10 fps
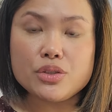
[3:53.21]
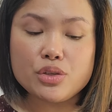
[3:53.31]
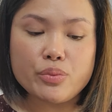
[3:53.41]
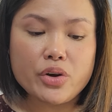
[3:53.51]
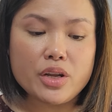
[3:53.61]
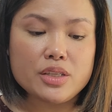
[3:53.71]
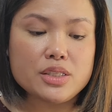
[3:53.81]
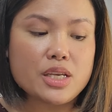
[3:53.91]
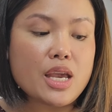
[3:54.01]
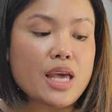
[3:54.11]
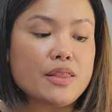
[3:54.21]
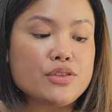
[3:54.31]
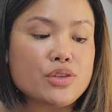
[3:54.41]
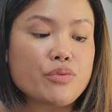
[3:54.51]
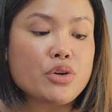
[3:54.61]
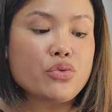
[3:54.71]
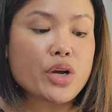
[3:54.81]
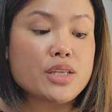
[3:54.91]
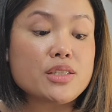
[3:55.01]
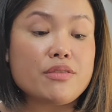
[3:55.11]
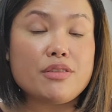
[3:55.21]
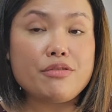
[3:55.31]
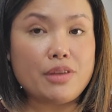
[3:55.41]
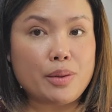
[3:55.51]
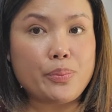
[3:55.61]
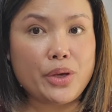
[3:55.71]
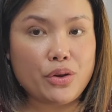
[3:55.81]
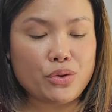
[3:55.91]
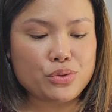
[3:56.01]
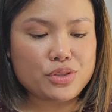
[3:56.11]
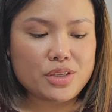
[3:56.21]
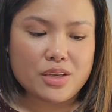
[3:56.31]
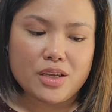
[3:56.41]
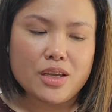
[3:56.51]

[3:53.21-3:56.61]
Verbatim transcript: the sovereignty, and the sovereign rights of the Filipinos."